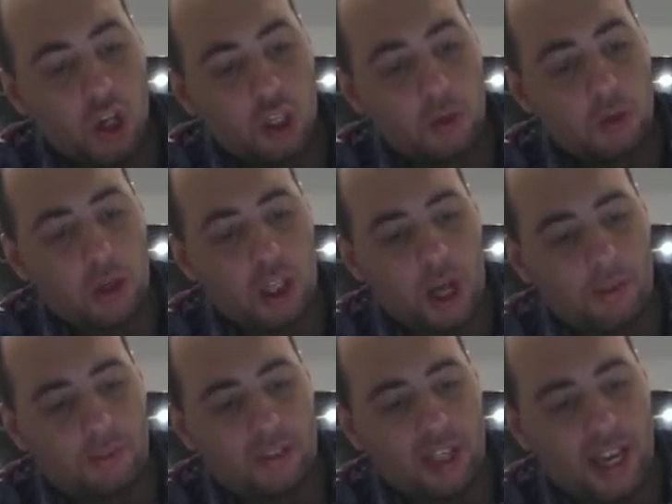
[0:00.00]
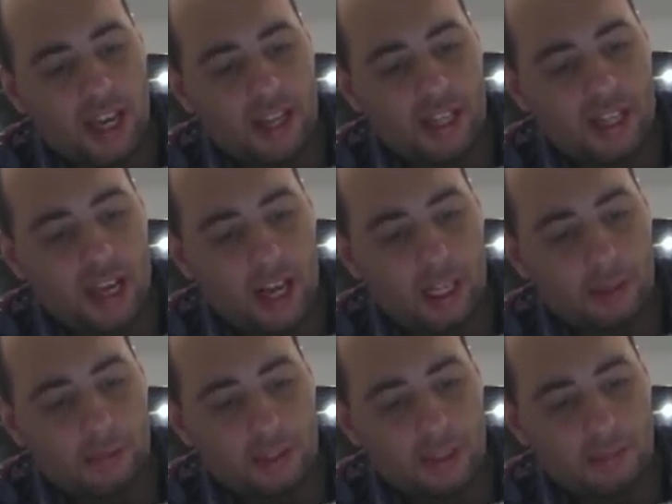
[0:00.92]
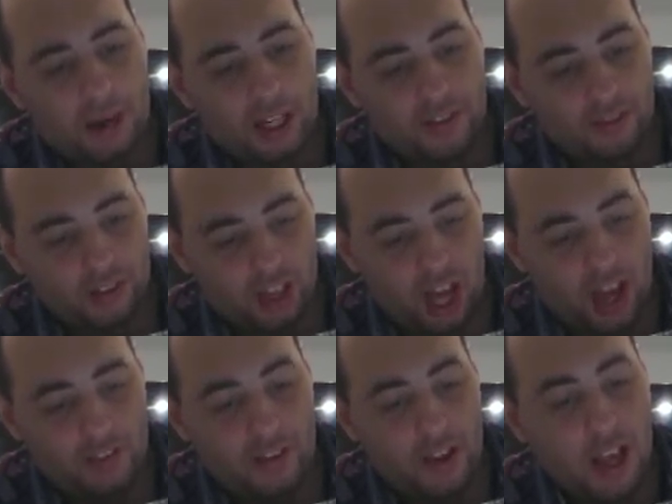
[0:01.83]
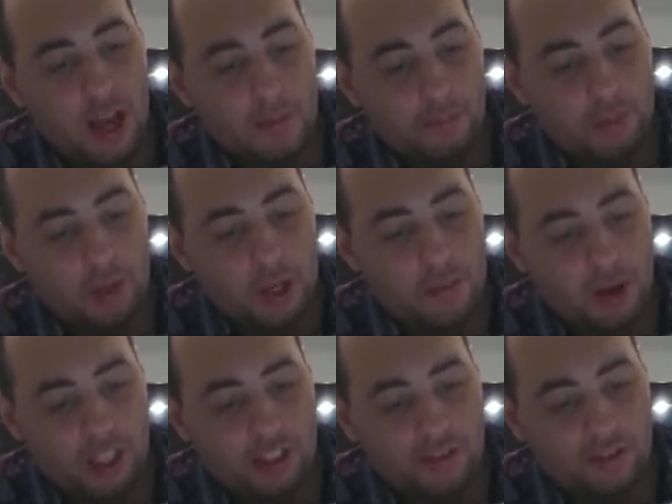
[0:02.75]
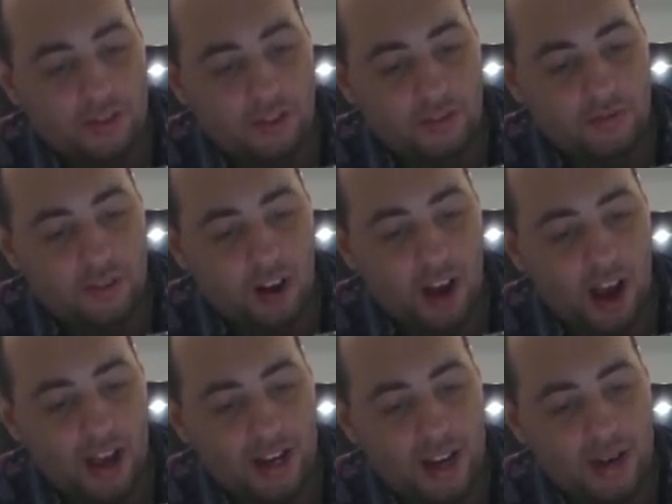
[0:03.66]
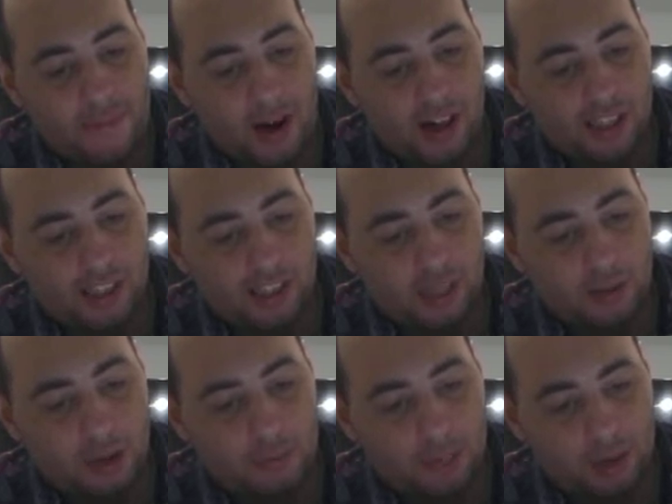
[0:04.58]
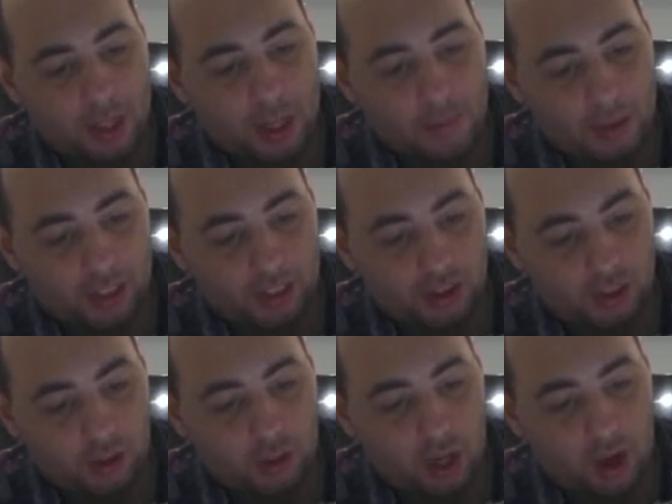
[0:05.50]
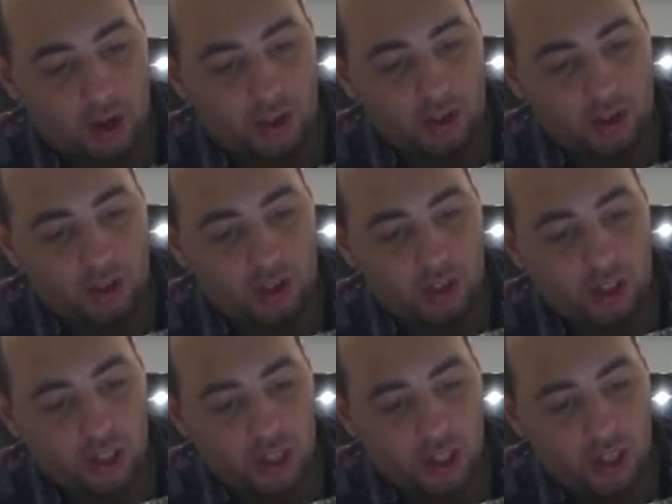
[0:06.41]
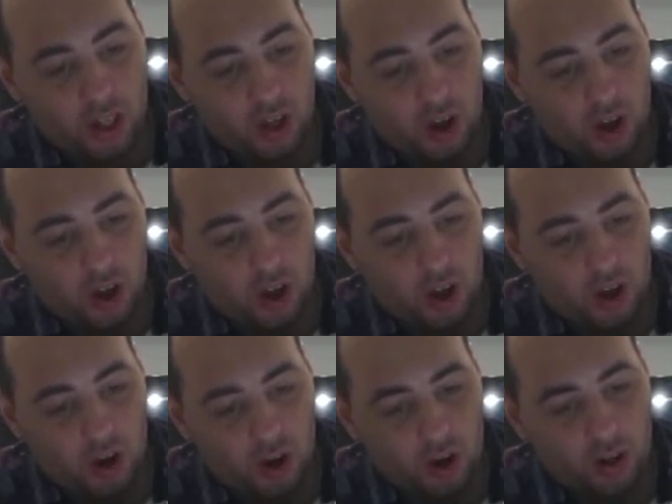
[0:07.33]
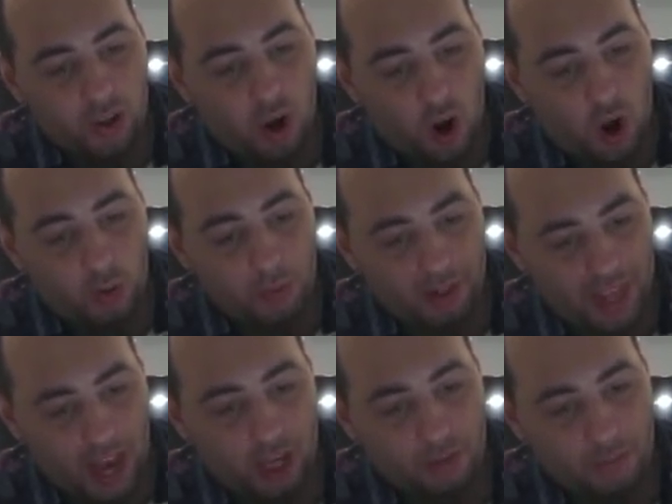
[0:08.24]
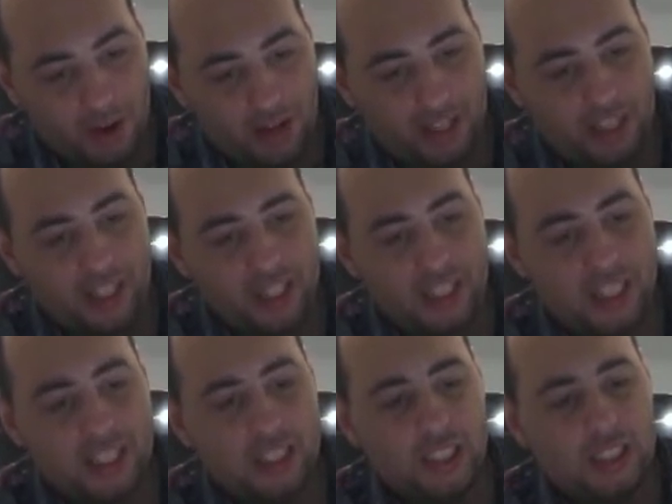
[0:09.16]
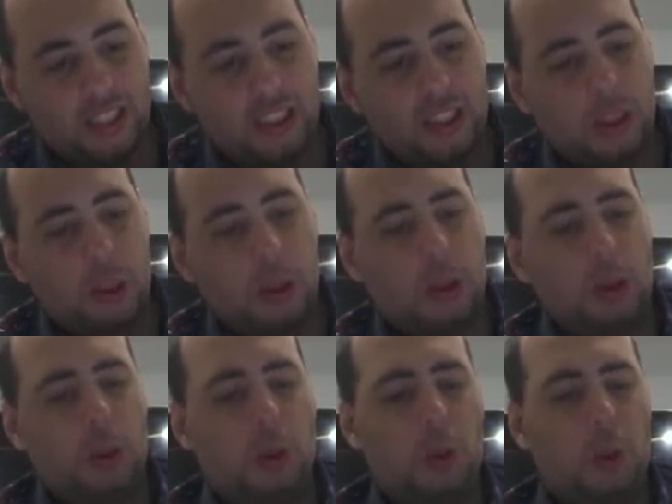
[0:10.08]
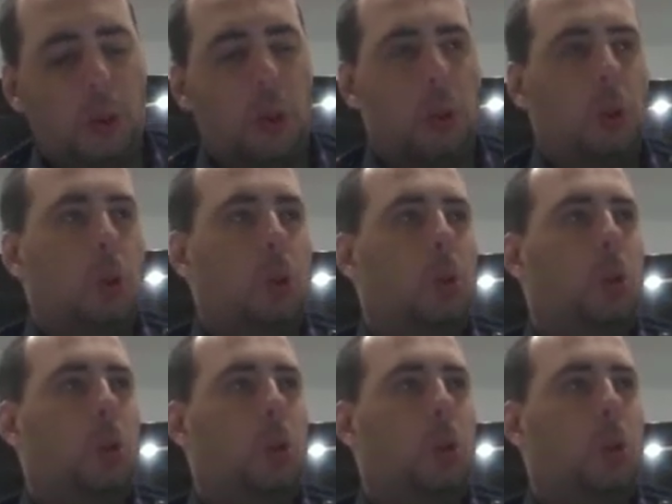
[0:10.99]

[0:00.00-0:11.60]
You will obtain unlimited money for life, but you must find and marry someone, but you must do it on your own without your money. Ooh.